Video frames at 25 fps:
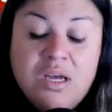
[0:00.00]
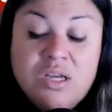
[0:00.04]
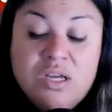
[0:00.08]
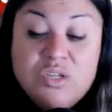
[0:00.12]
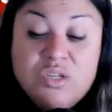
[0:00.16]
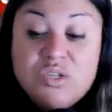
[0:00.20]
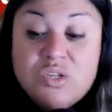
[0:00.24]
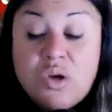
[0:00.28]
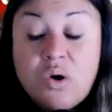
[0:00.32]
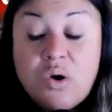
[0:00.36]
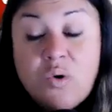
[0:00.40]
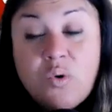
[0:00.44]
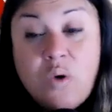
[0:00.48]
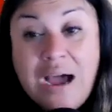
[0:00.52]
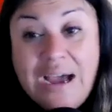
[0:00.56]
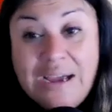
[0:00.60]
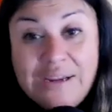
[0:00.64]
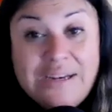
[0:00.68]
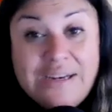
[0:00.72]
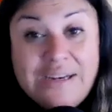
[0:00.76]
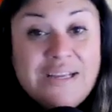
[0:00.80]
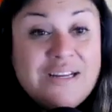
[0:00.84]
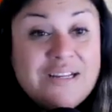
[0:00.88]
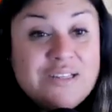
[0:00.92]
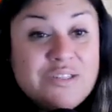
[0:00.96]
So I
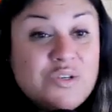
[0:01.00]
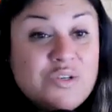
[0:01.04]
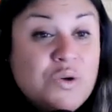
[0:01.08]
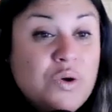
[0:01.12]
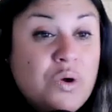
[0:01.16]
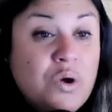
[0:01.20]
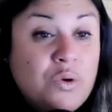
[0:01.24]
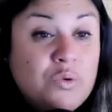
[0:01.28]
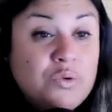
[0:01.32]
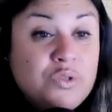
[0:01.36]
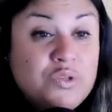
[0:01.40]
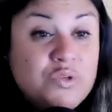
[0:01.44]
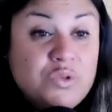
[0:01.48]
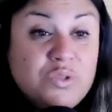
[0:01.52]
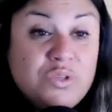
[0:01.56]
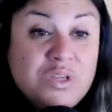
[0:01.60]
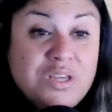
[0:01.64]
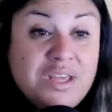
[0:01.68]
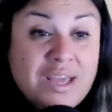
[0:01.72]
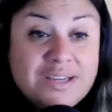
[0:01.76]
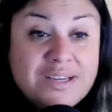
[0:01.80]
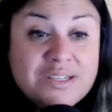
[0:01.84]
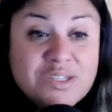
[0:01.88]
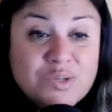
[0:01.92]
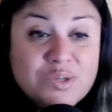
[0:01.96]
needed to go to
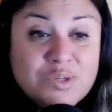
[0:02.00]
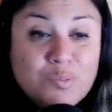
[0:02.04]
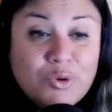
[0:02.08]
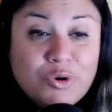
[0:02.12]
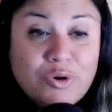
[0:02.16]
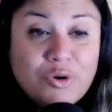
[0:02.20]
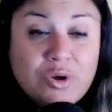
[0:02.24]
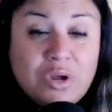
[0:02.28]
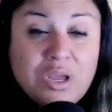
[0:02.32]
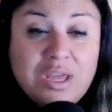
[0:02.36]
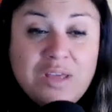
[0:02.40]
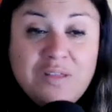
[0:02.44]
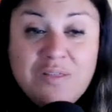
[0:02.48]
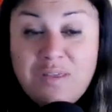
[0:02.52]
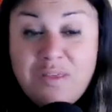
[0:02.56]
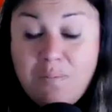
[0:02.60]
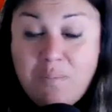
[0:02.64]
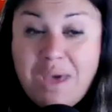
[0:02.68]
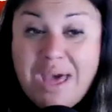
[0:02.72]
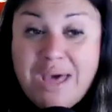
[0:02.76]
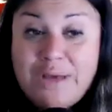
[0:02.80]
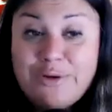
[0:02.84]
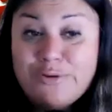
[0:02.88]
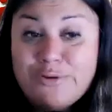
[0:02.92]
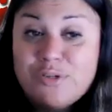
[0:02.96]
the expert in the
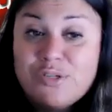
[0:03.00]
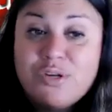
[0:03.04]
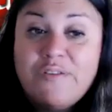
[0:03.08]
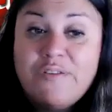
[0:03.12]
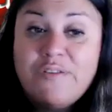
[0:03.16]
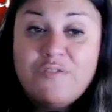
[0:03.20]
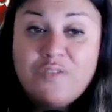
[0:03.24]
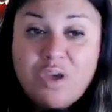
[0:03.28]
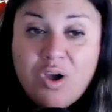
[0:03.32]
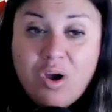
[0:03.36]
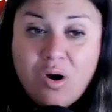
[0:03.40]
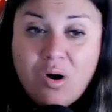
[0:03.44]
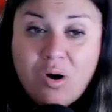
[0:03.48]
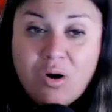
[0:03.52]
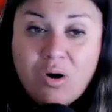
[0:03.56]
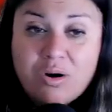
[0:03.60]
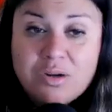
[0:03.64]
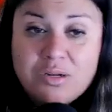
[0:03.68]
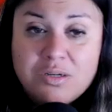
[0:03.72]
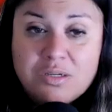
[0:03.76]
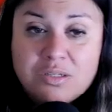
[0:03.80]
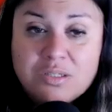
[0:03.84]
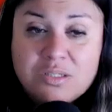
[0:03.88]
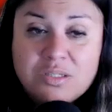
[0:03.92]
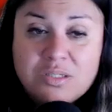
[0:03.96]
matters of the
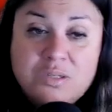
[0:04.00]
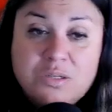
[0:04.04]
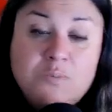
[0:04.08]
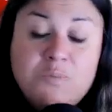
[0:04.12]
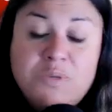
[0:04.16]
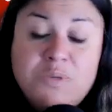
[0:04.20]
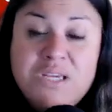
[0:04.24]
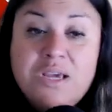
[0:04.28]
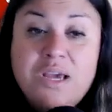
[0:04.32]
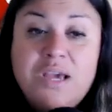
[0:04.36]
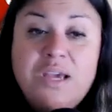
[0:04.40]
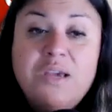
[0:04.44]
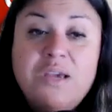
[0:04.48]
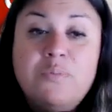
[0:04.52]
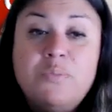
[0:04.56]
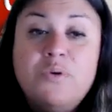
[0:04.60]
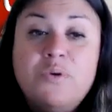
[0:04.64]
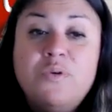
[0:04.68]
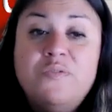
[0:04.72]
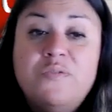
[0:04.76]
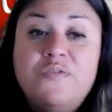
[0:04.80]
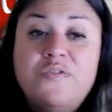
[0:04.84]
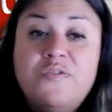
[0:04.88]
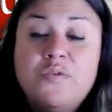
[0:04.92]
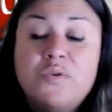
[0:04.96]
heart to be
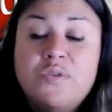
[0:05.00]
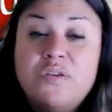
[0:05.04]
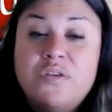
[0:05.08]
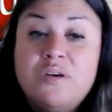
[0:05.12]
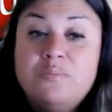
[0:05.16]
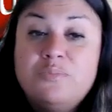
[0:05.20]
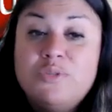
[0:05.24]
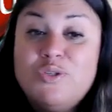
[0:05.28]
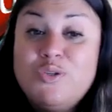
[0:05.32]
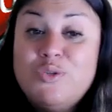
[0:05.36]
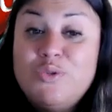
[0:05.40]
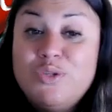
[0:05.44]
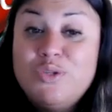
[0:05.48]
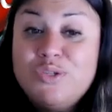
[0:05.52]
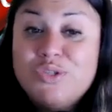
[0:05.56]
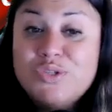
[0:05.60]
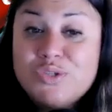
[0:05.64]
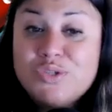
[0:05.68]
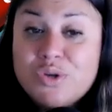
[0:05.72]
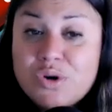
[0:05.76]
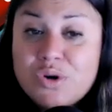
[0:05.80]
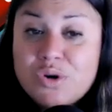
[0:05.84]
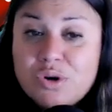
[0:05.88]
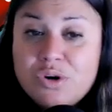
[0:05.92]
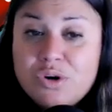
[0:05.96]
able for them to
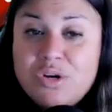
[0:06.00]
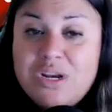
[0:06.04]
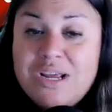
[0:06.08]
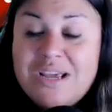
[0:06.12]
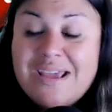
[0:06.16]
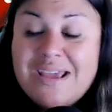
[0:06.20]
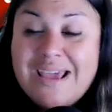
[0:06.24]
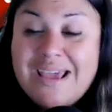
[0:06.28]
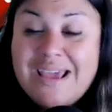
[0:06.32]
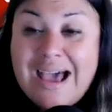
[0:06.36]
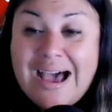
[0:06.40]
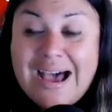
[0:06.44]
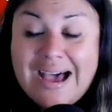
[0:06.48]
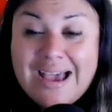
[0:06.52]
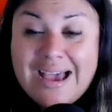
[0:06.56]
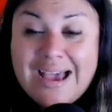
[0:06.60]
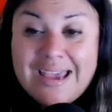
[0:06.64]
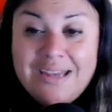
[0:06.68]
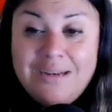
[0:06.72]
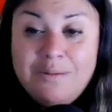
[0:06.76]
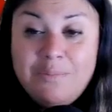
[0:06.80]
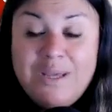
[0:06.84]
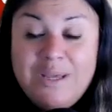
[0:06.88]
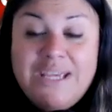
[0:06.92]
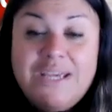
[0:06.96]
discern and
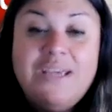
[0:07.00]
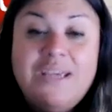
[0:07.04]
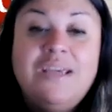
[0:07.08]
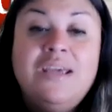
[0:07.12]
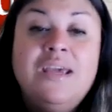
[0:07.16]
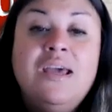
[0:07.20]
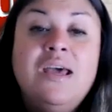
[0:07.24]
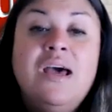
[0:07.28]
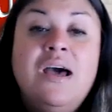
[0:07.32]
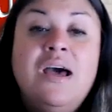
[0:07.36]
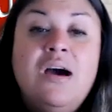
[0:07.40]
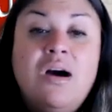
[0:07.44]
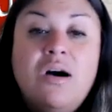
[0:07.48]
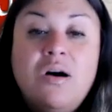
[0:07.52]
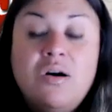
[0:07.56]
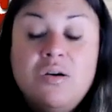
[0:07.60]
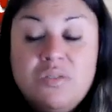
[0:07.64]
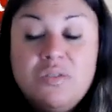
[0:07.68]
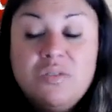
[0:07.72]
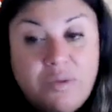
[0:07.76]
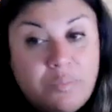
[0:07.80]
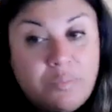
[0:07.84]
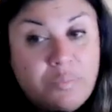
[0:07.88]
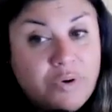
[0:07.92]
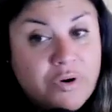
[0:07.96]
guide me on
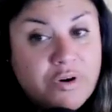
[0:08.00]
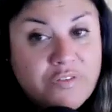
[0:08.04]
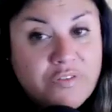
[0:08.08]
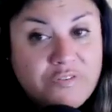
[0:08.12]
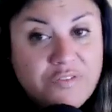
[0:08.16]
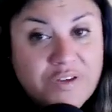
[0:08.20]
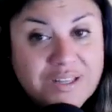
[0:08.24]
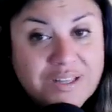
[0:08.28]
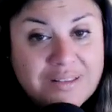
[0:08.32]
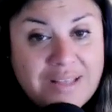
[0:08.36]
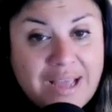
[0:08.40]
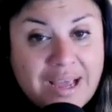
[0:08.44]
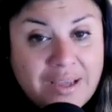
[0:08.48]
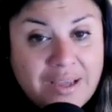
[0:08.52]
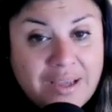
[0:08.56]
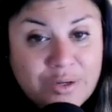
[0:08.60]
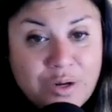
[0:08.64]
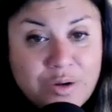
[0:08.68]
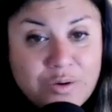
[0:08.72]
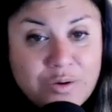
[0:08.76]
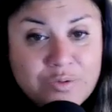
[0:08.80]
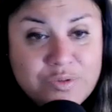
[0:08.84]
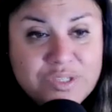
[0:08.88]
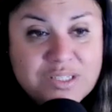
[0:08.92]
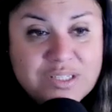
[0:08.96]
the perfect
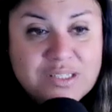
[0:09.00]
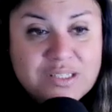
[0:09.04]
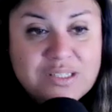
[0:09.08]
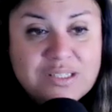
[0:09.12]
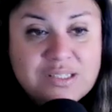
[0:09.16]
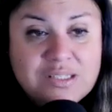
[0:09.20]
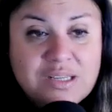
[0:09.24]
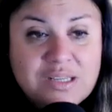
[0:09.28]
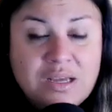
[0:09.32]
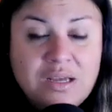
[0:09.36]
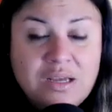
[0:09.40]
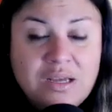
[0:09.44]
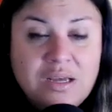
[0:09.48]
diagnosis.